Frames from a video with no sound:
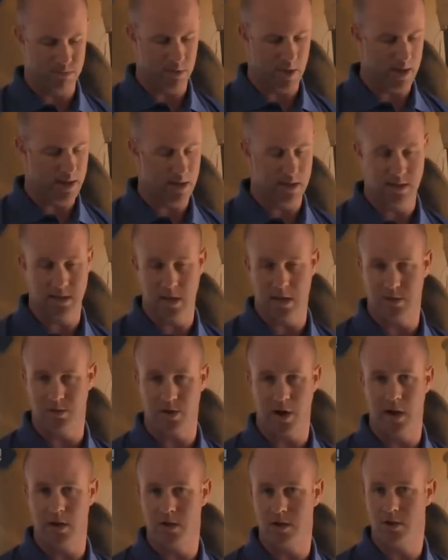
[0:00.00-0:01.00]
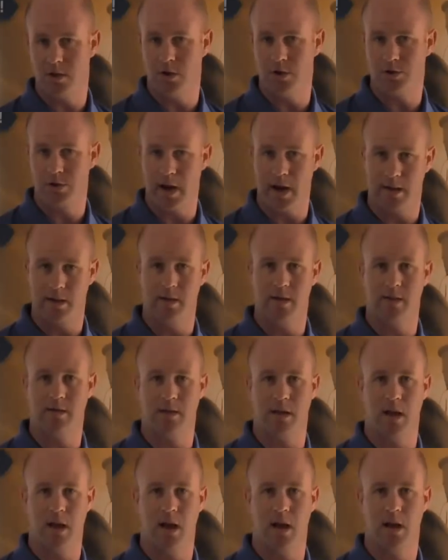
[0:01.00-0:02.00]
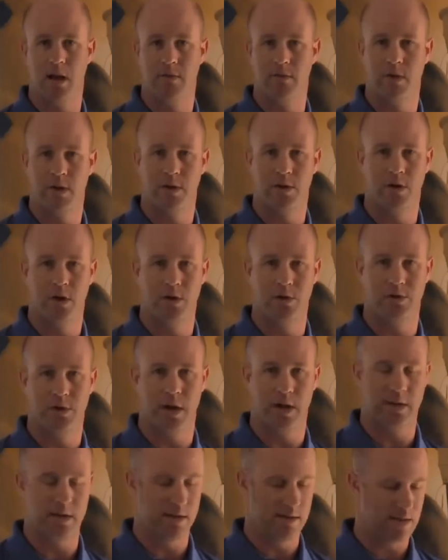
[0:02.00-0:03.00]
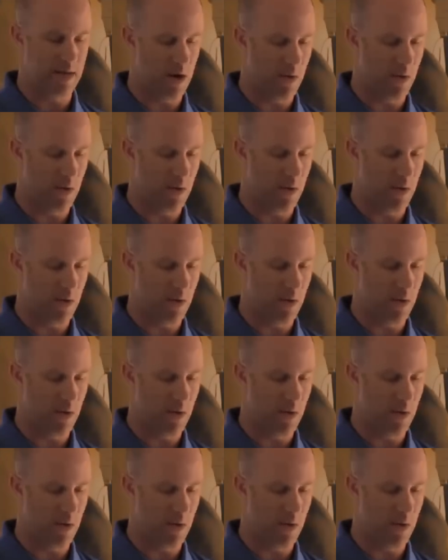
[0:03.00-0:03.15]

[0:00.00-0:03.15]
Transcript: like I said, drainage contractors and levelling contractors.